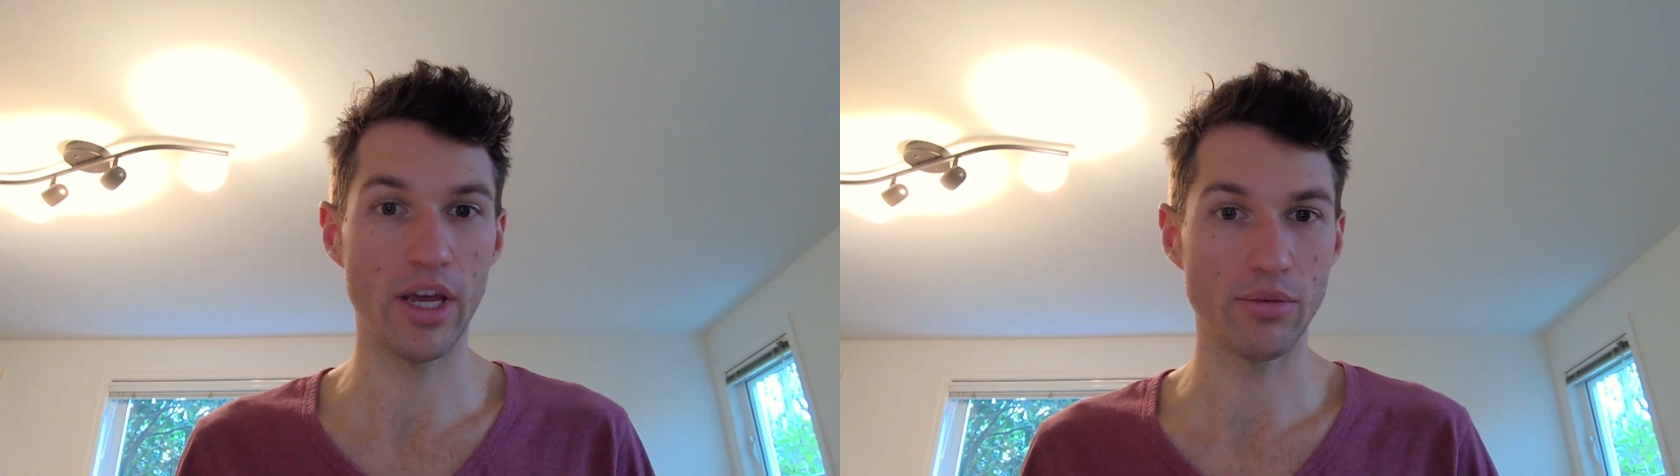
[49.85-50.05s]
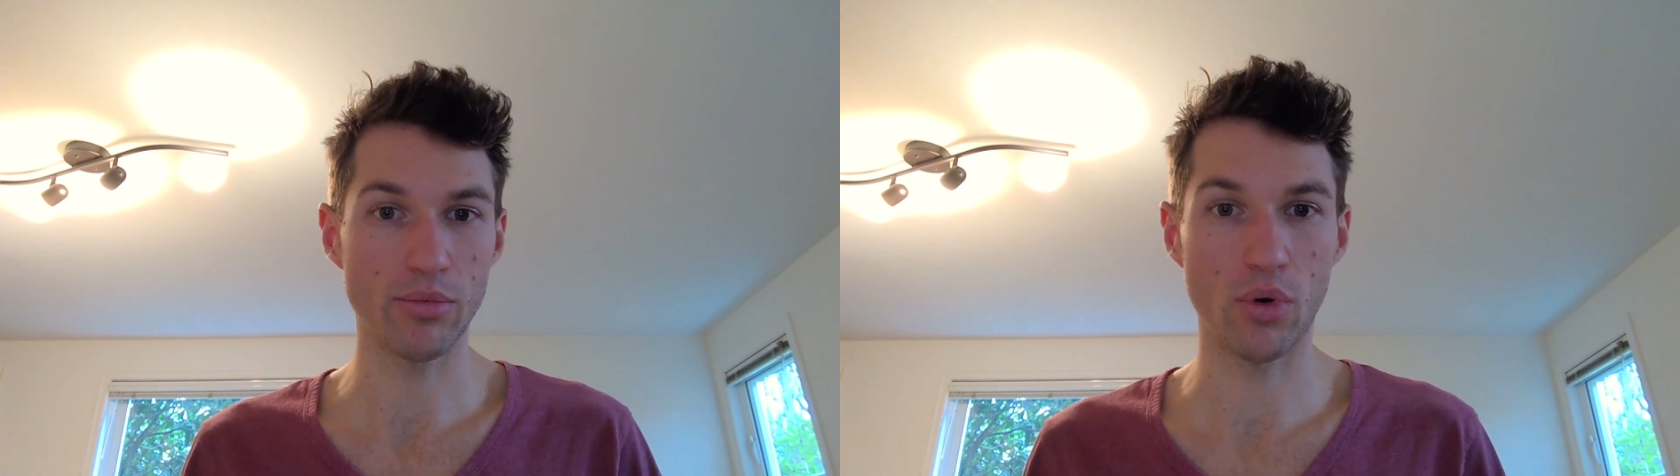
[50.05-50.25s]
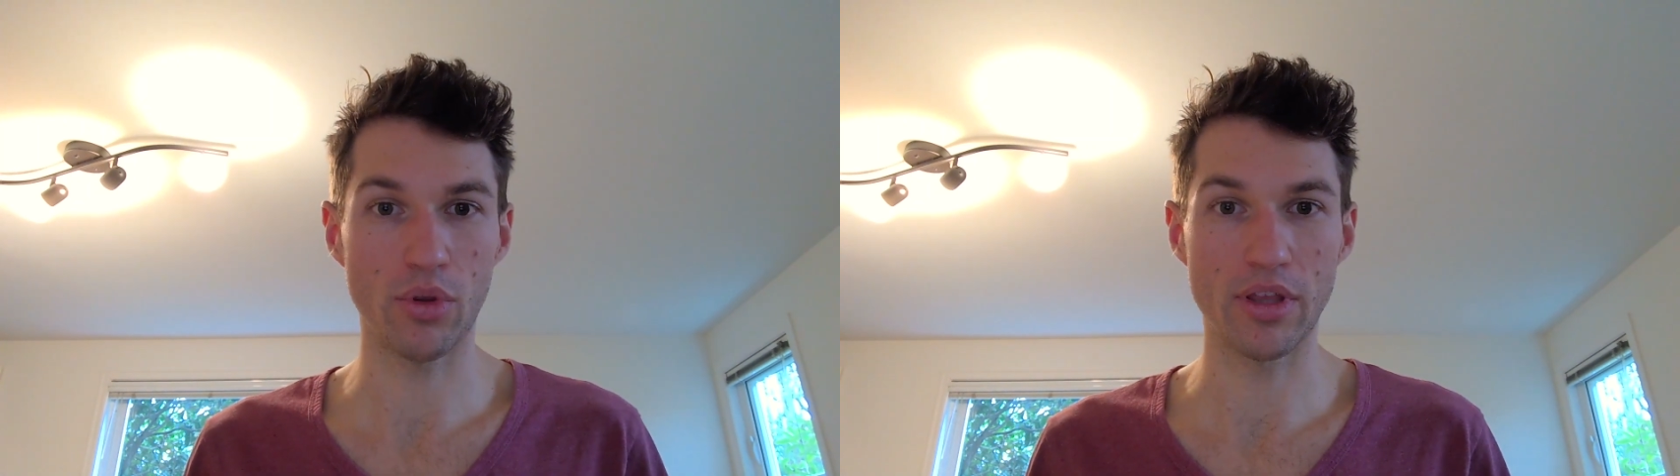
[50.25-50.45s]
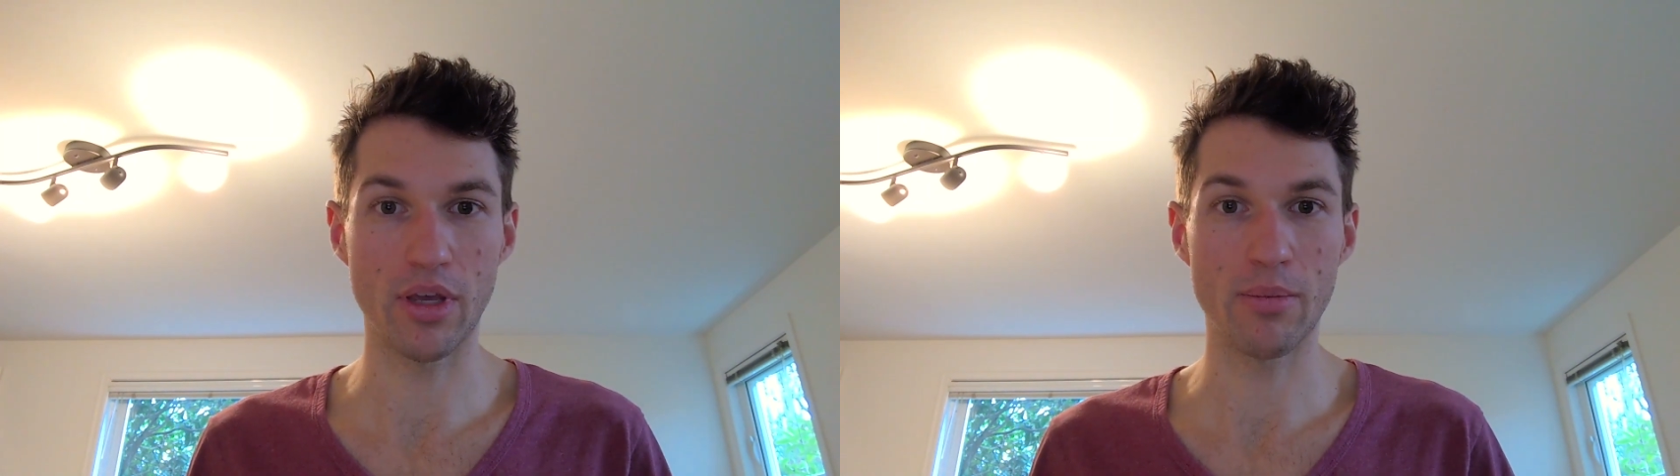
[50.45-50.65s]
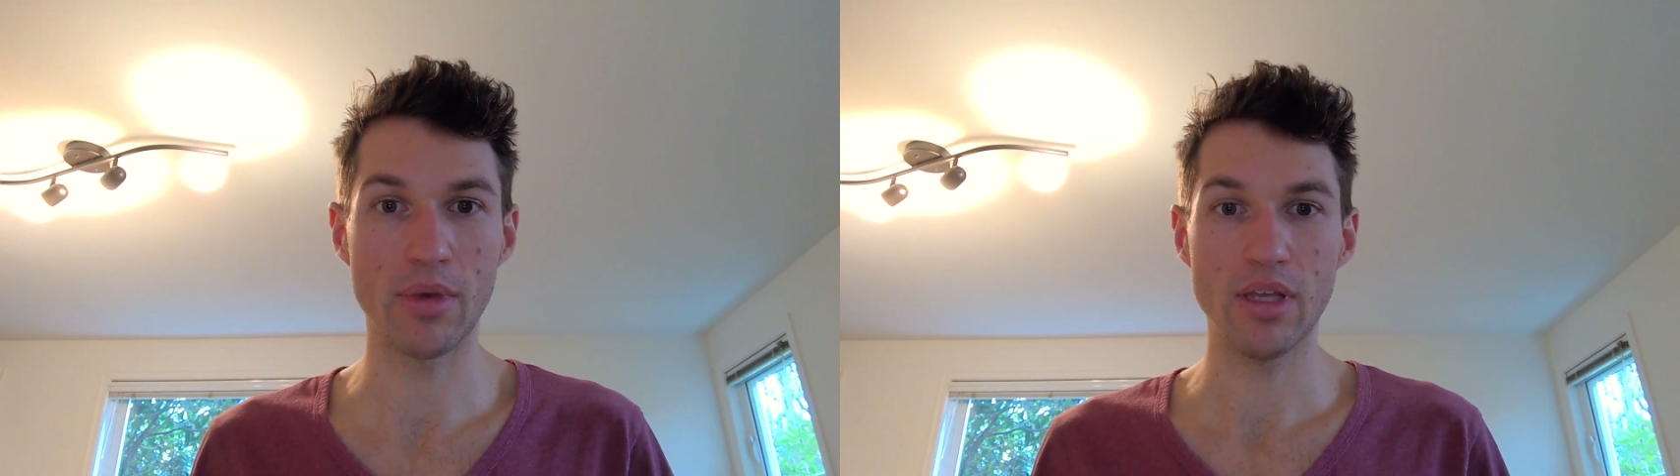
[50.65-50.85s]
as I'm calling
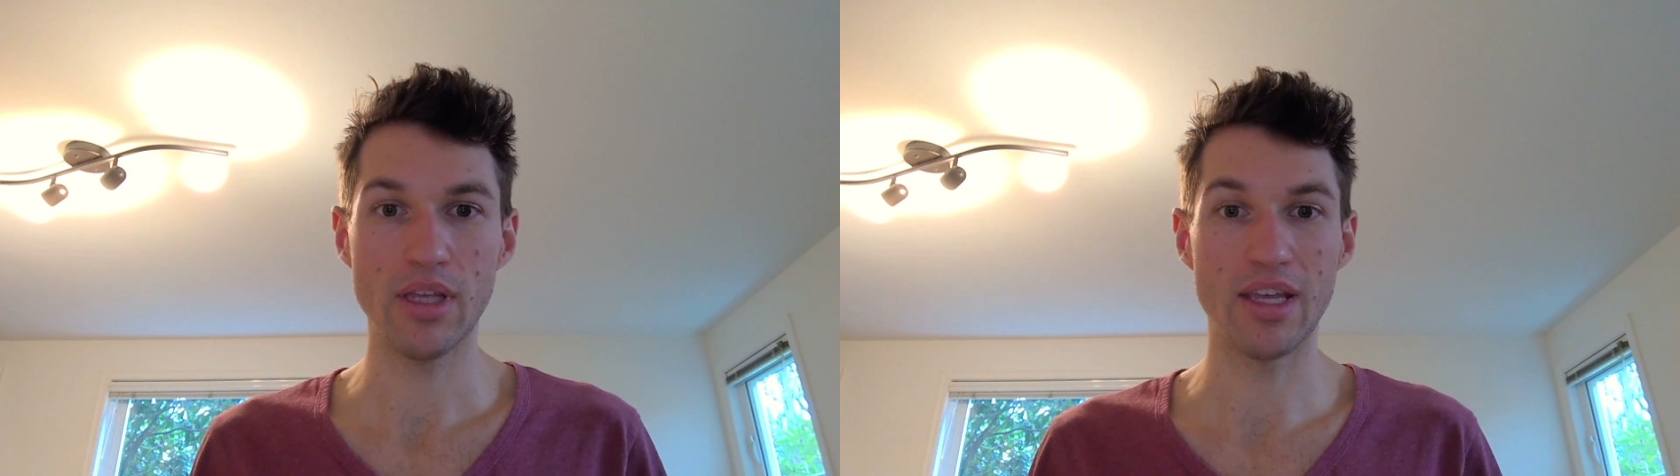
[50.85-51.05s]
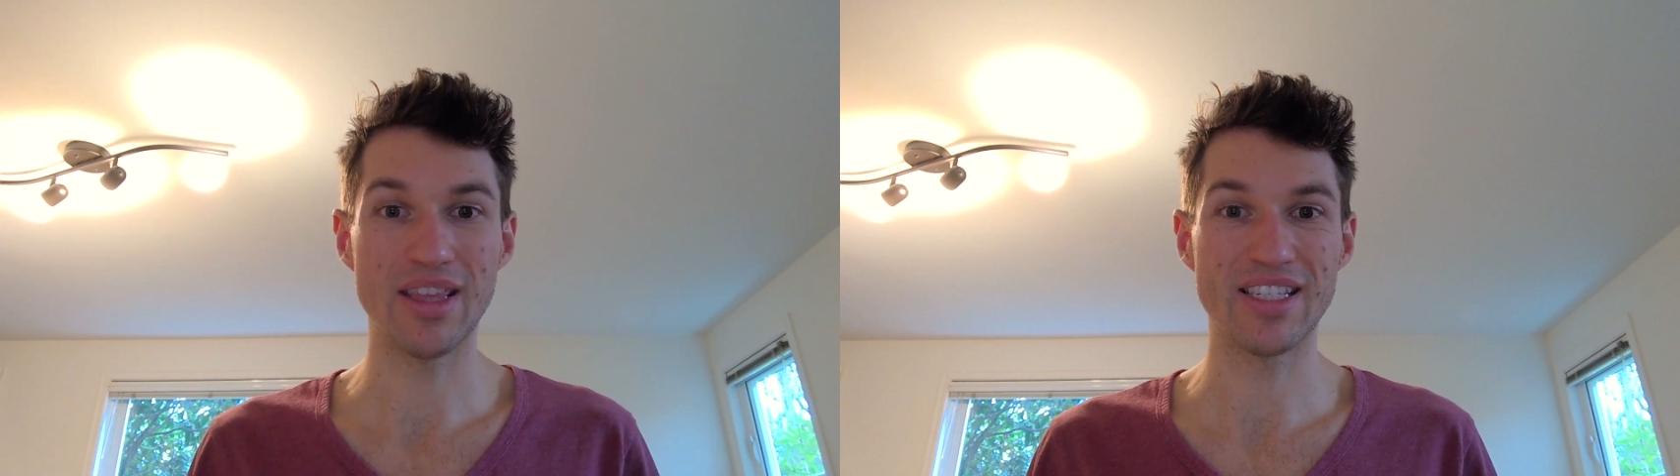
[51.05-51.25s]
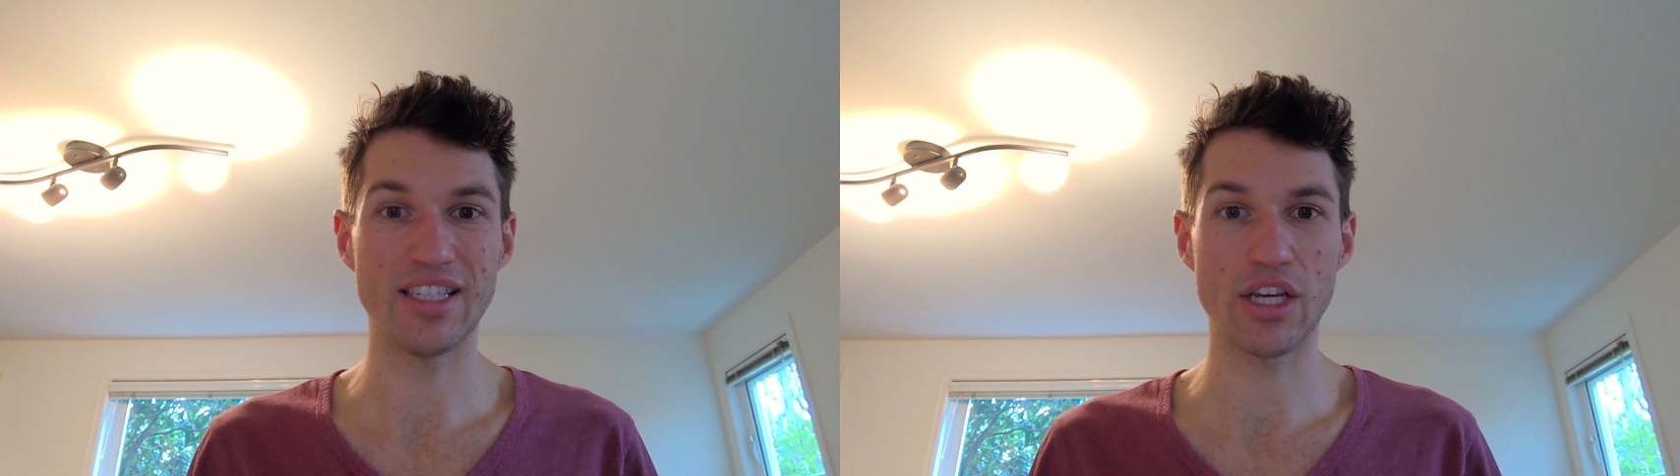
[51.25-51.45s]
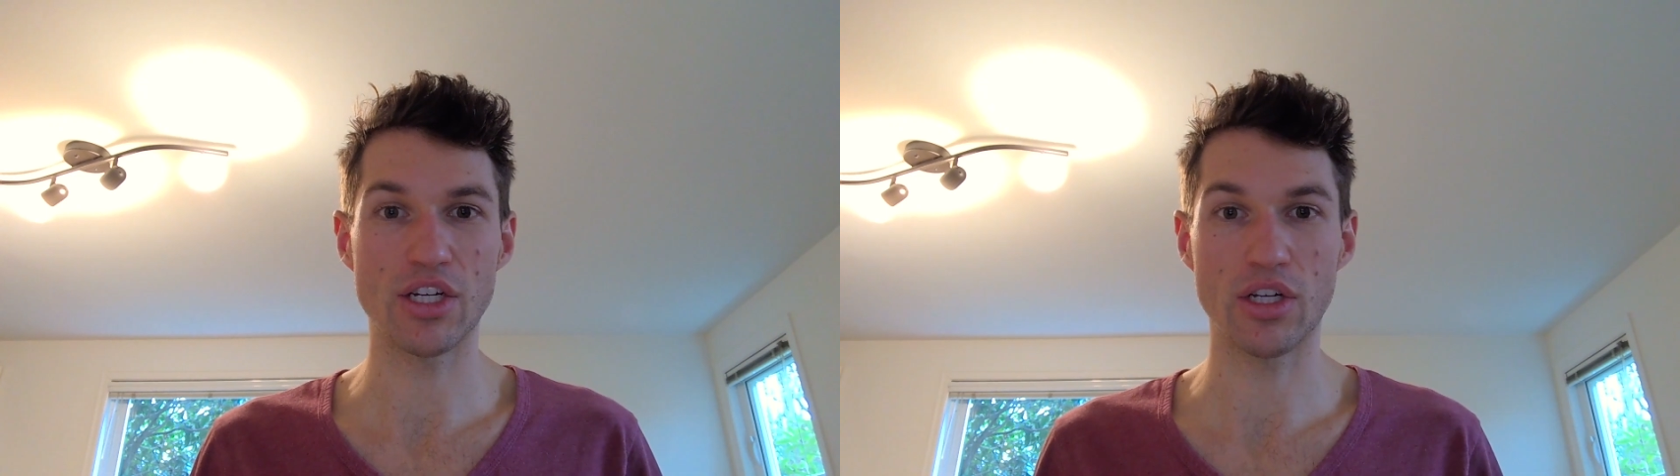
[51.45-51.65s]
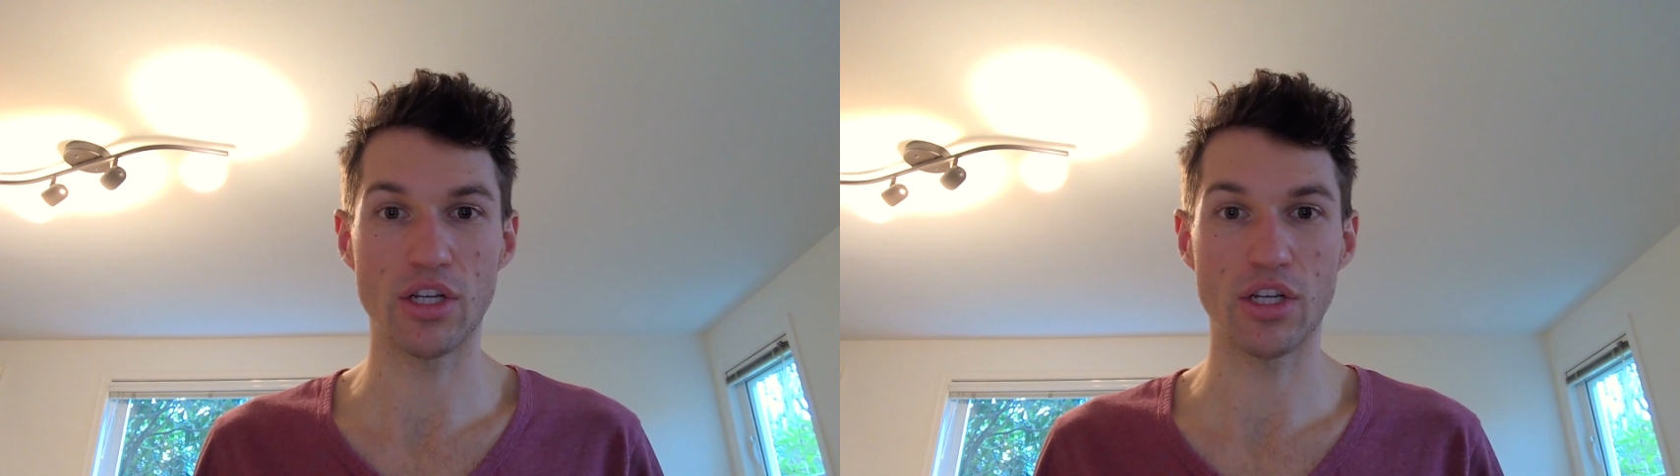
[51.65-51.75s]
them in this section,